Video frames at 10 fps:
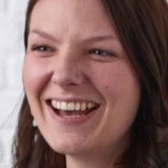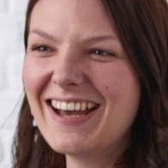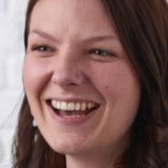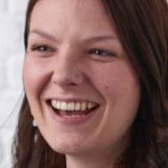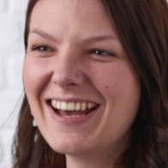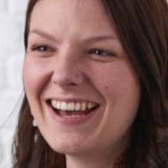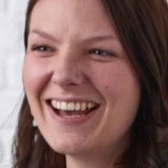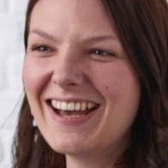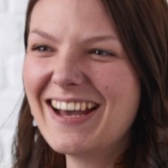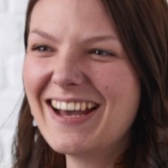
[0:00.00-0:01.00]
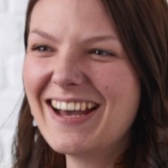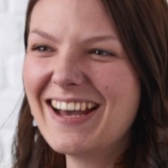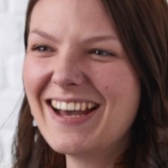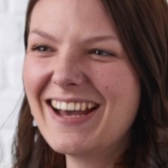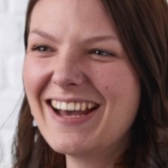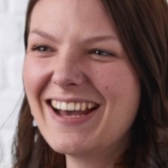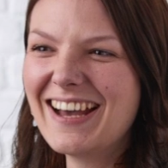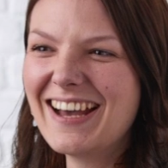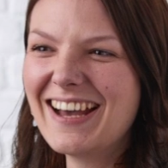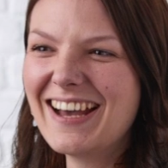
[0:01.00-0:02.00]

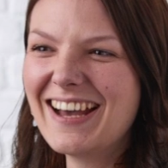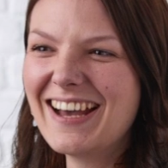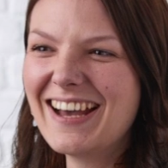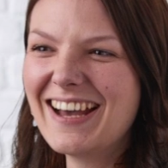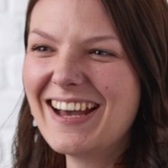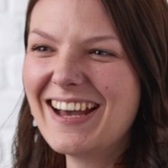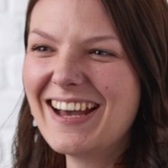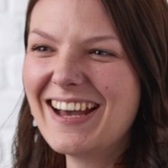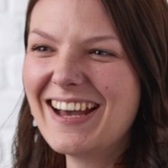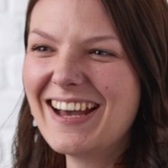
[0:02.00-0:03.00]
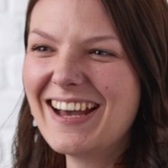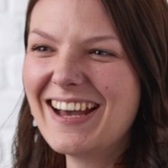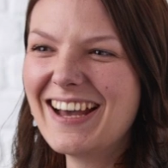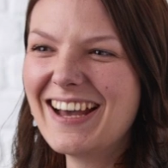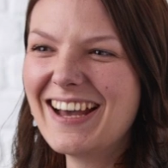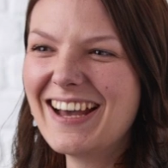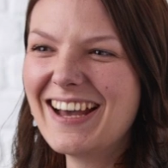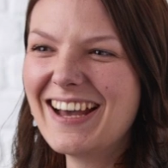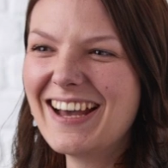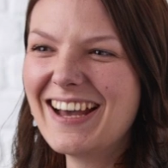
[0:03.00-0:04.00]

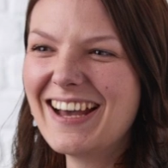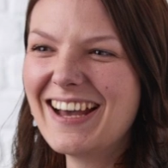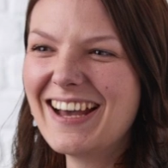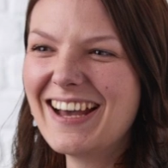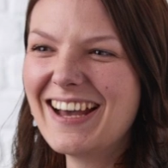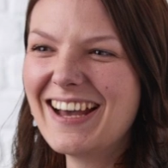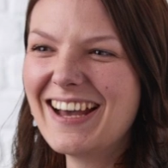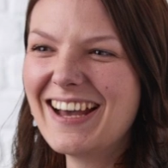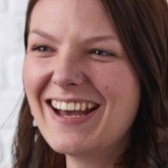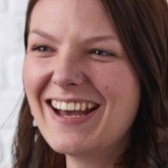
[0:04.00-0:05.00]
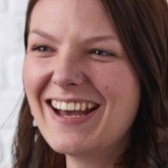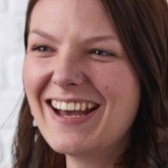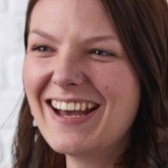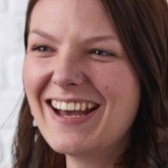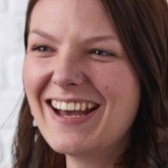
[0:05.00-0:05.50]
The face doesn't move, so there is nothing to read.